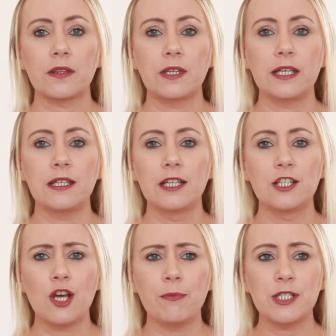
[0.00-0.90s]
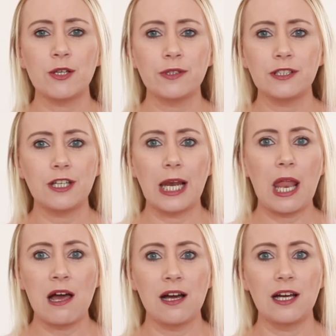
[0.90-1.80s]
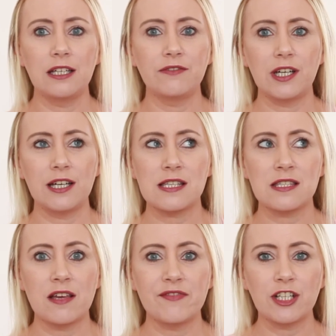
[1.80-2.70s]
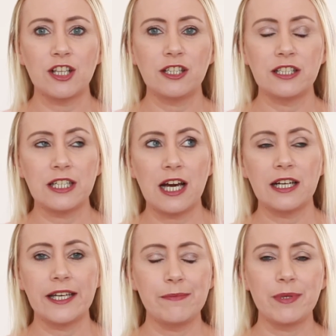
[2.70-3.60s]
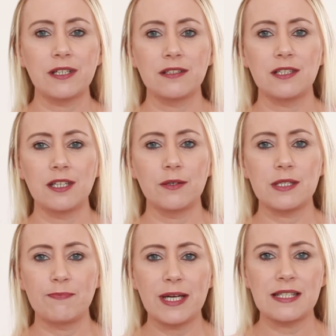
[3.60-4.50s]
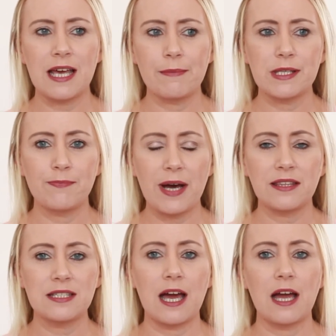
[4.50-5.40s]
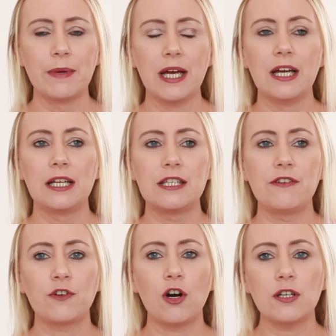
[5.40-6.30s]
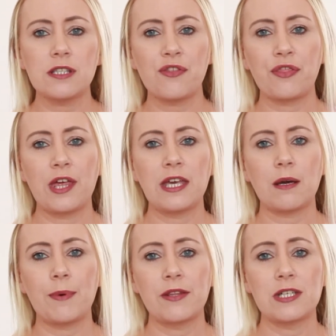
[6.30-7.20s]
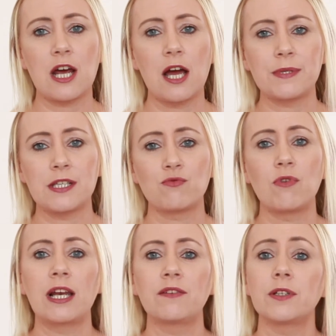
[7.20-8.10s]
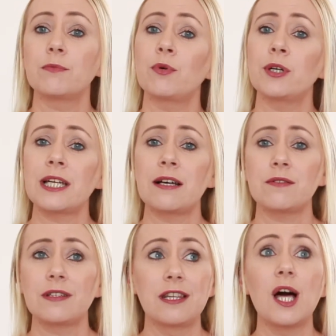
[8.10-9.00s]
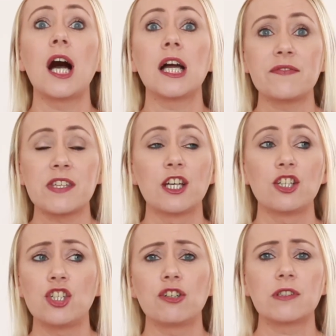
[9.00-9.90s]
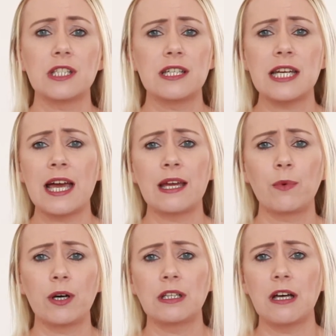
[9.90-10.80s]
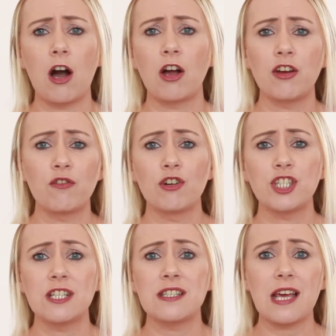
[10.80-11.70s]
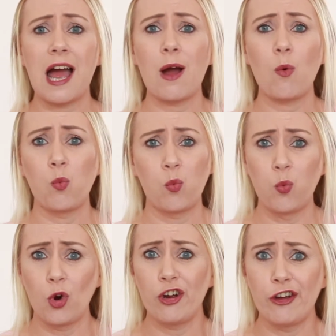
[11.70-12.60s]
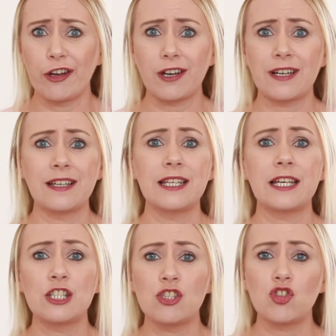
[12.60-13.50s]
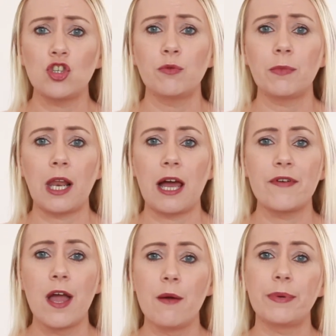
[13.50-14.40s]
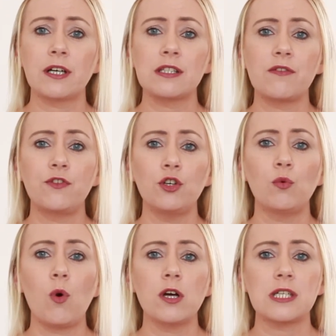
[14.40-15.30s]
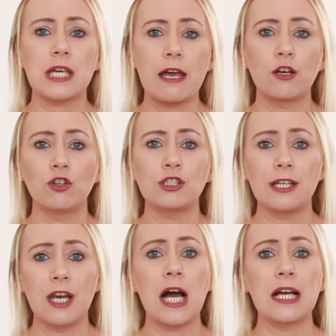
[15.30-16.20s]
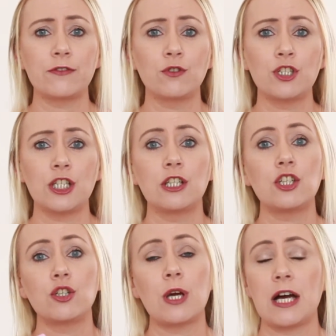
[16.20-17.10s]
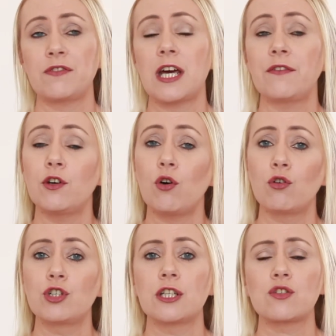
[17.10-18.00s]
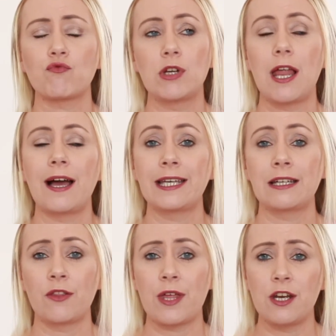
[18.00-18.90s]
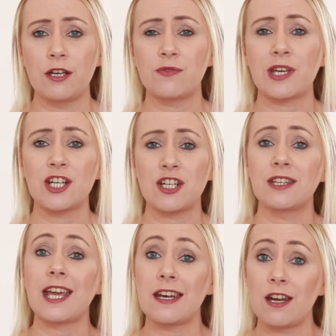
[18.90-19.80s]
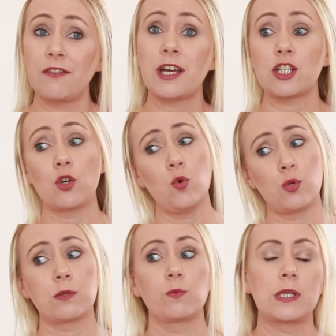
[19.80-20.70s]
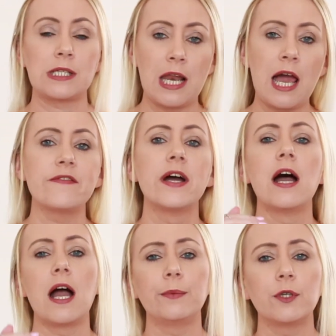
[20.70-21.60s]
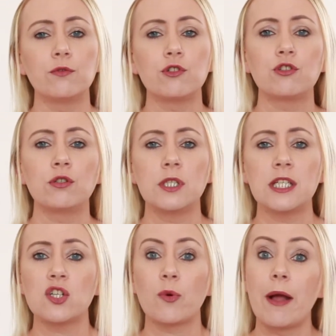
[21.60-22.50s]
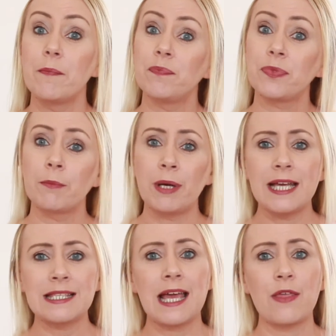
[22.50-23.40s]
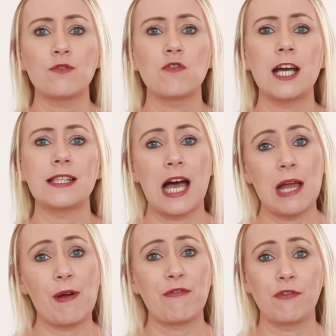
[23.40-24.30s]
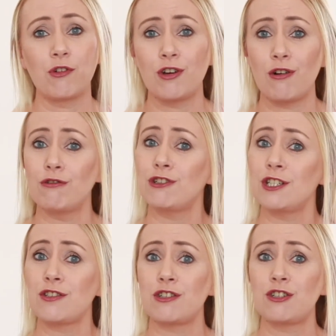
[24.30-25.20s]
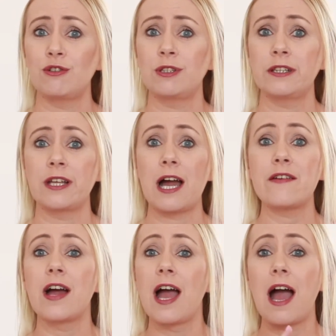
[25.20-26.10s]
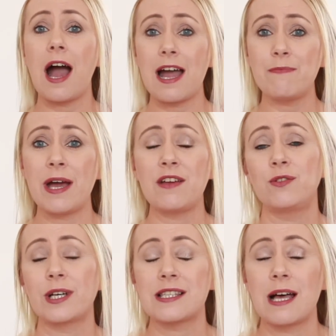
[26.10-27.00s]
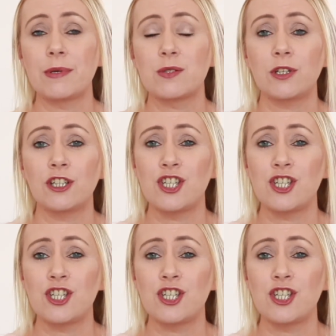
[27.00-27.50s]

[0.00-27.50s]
then don't be doing a live at like 7 o'clock at night because it's bedtime, it's bath time. You've got to think about the times that's relevant. Putting out lives during the day, well, are your audience at work? Can they consume a live? Because if you want to get a good live audience, you have to have your audience relying on that notification. They get a notification, oh, someone's live, I'm going to tune into it. But is it at the right time for your audience to tune in live? I bet if you examined what you're